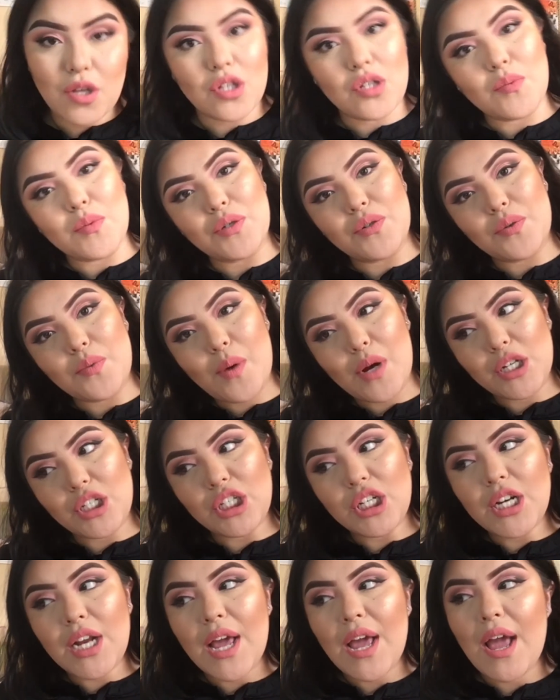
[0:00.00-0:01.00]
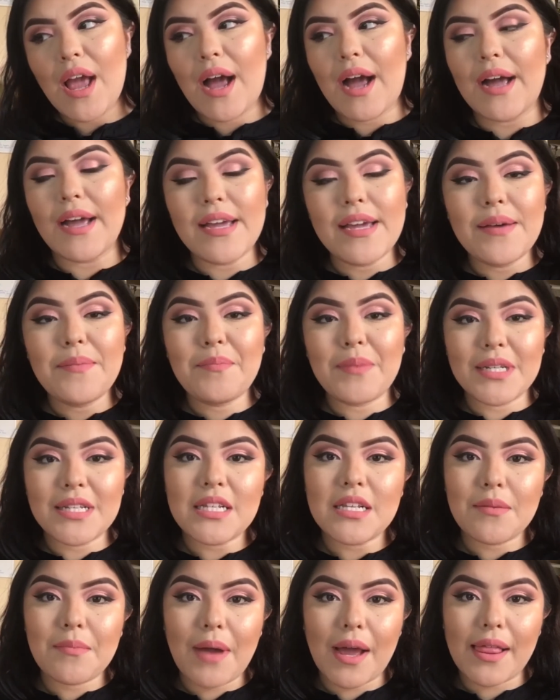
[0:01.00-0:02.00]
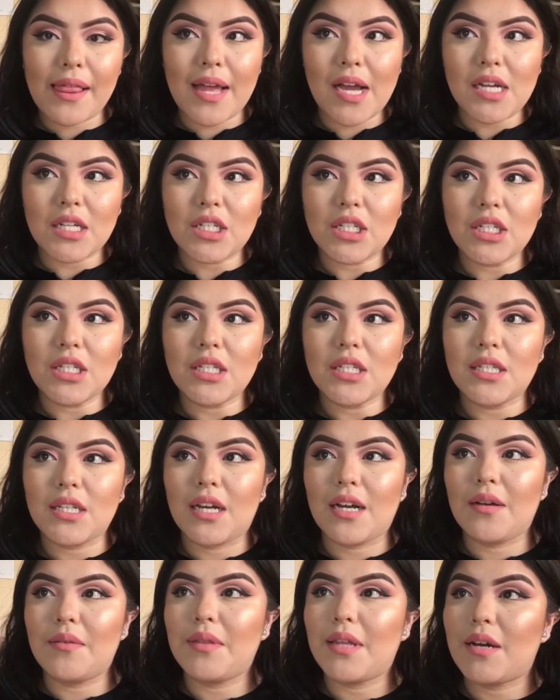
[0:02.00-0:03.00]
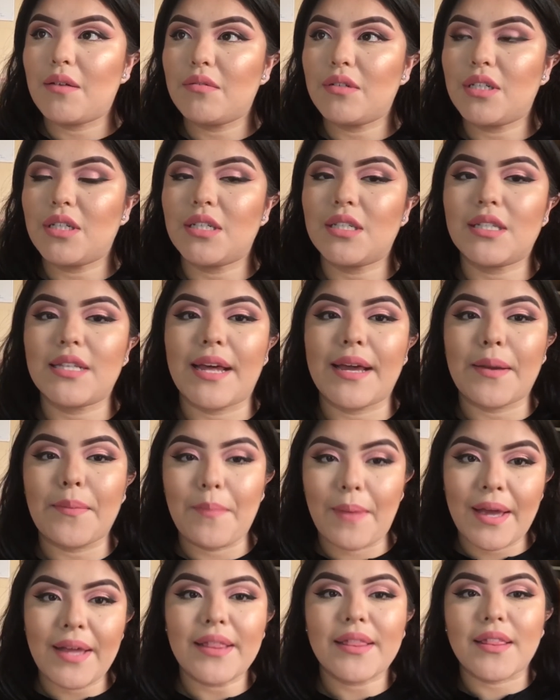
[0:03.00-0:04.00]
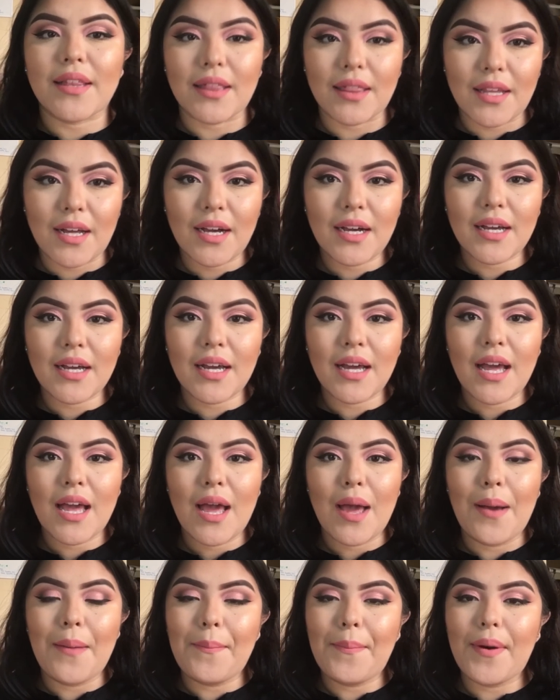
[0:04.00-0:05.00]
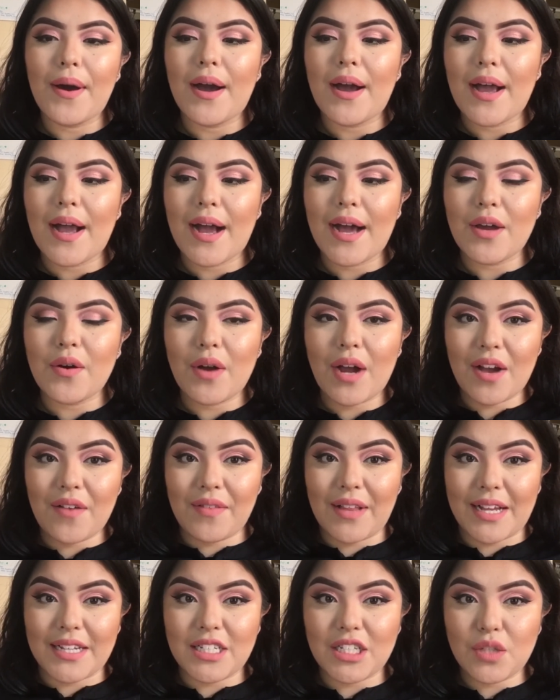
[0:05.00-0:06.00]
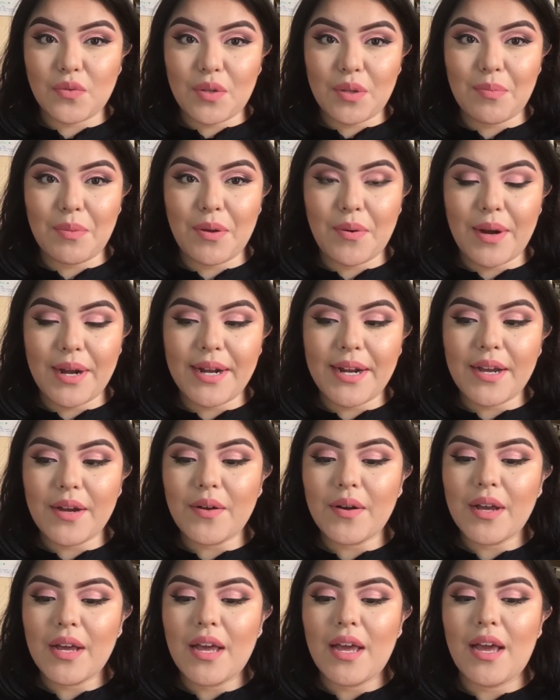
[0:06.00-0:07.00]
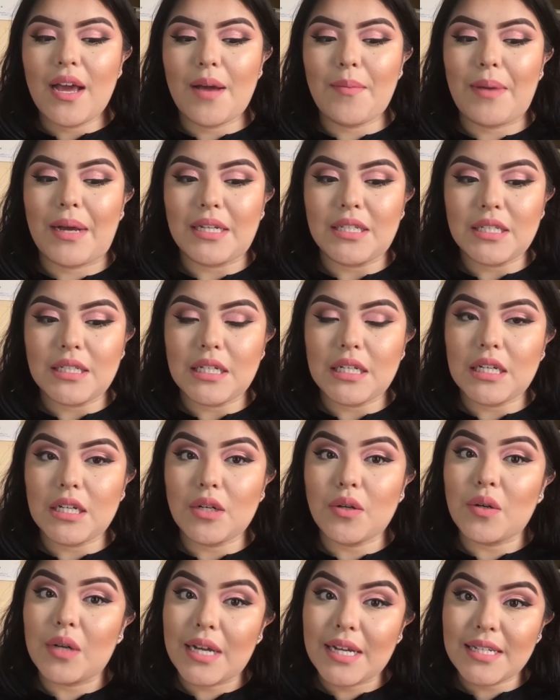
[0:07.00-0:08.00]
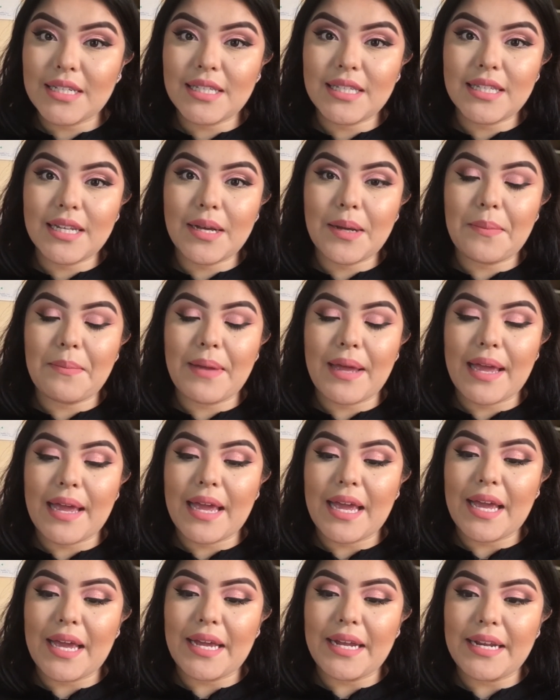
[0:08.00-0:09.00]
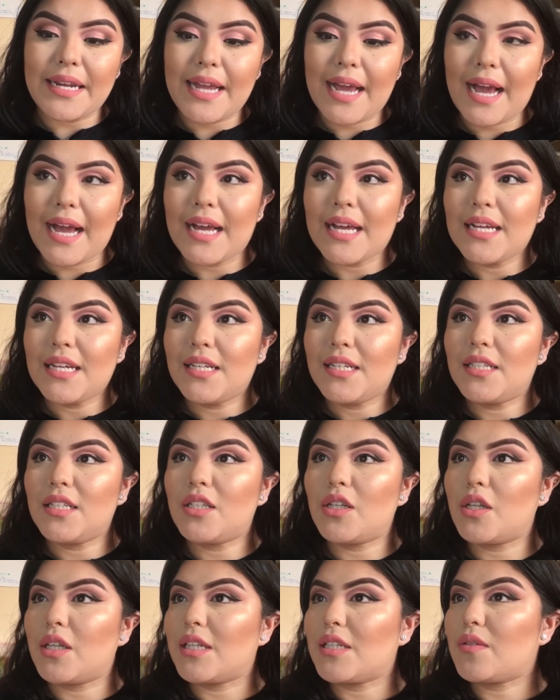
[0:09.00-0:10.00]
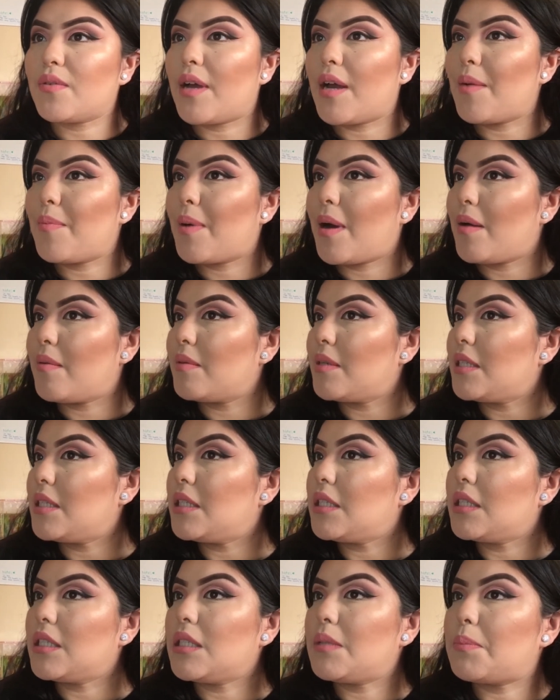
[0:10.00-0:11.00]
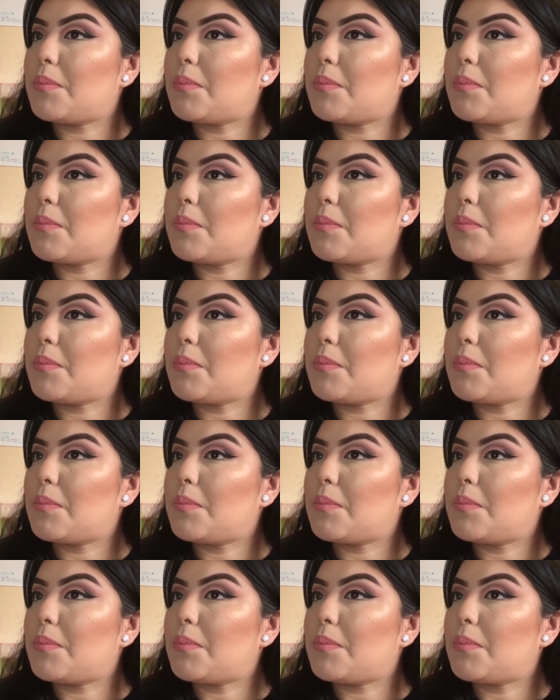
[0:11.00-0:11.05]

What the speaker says: you so much for watching. I am missing my lashes. That would just like make the look, but I don't have lashes with me right now. I'm actually gonna go get some, and yeah, so that's why it probably